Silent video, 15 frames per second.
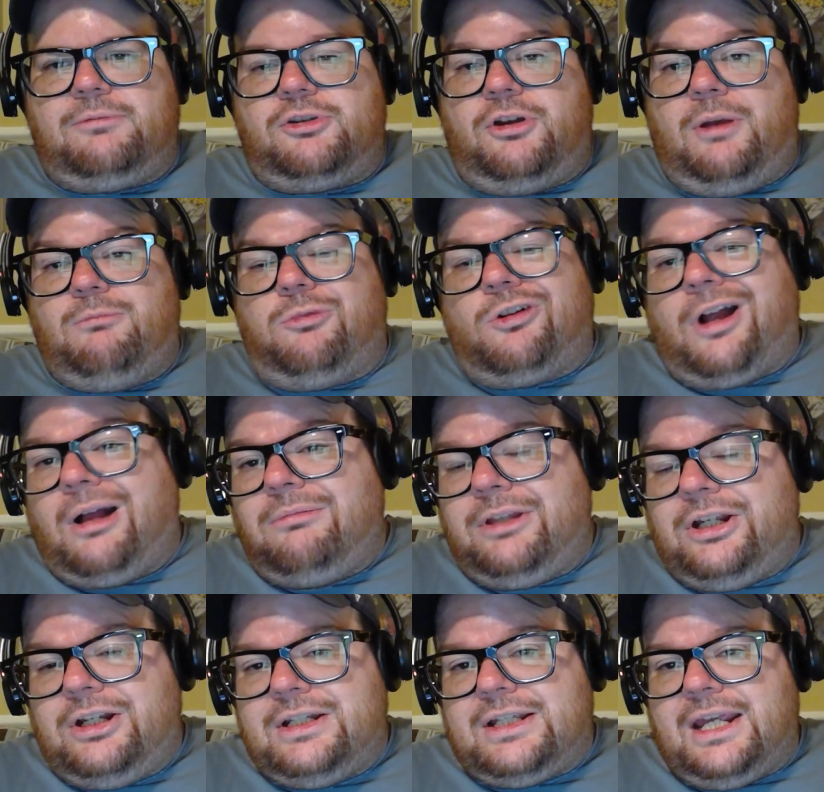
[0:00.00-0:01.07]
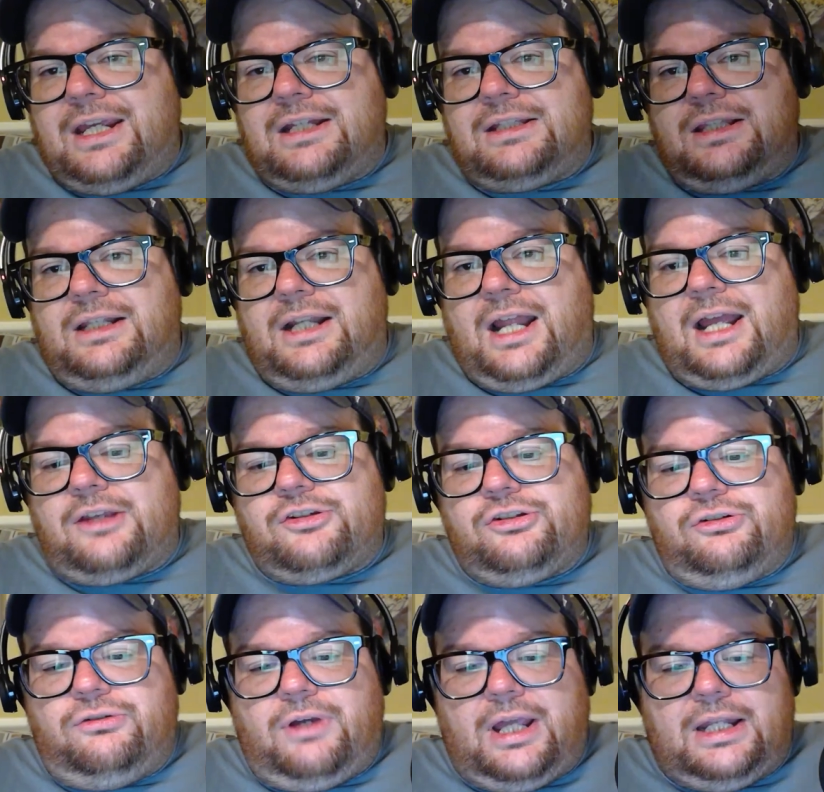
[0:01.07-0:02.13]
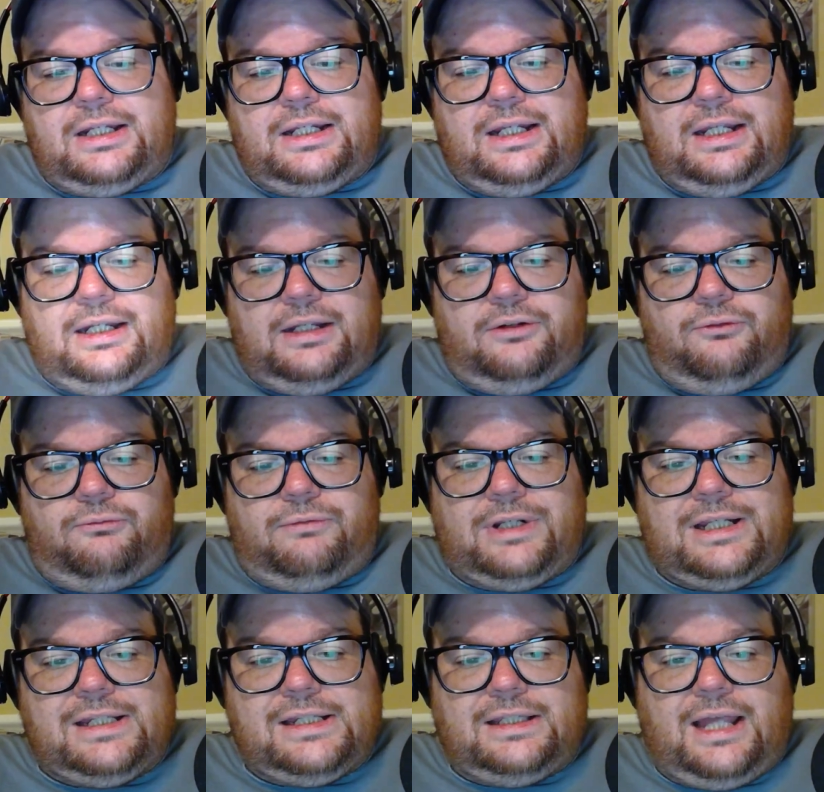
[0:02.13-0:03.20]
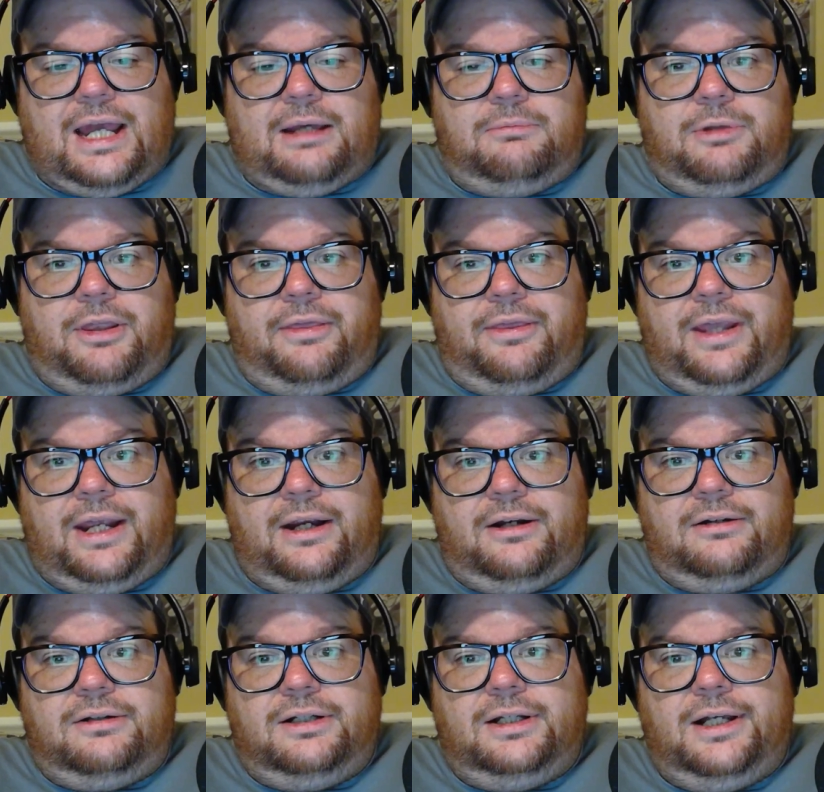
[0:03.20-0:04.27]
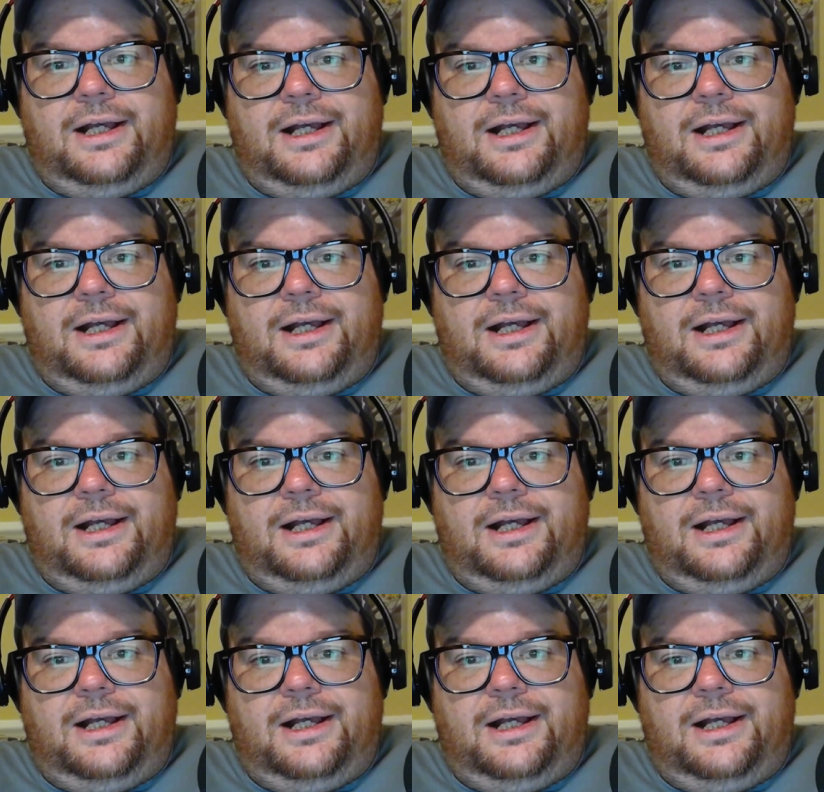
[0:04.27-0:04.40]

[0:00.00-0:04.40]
so I'm probably going to take it to the National and get it re-slabbed there.